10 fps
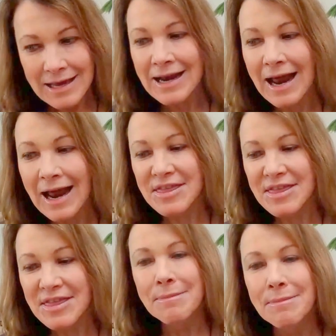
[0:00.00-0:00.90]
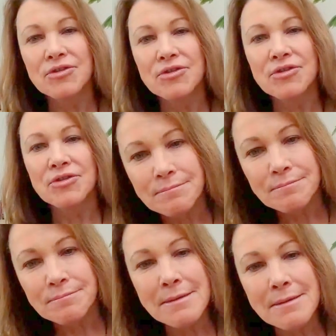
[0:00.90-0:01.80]
and I think about
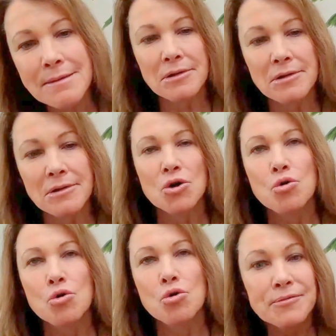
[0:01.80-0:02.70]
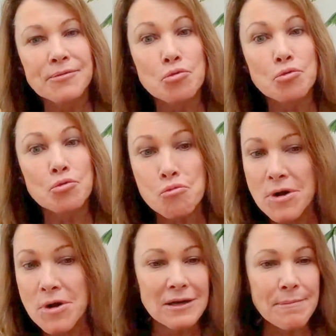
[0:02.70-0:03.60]
these people who are up to
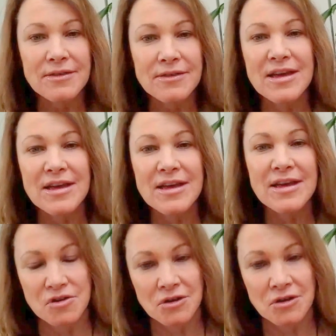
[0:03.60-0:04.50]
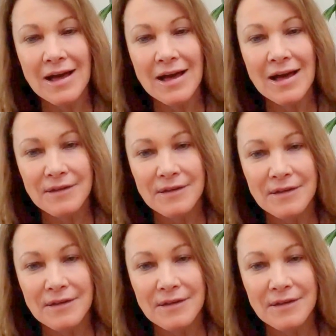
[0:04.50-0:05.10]
really big things in their life.